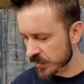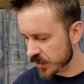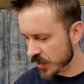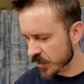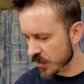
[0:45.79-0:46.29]

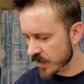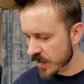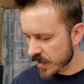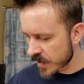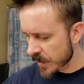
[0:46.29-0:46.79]
So
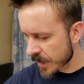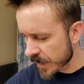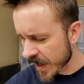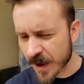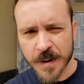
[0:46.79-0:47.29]

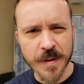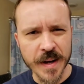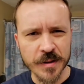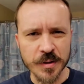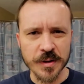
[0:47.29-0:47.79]
that got my
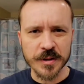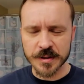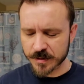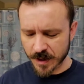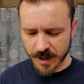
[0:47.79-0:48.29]

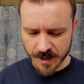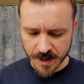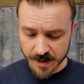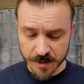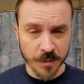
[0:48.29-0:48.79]
interest, and I
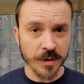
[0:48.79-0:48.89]
haven't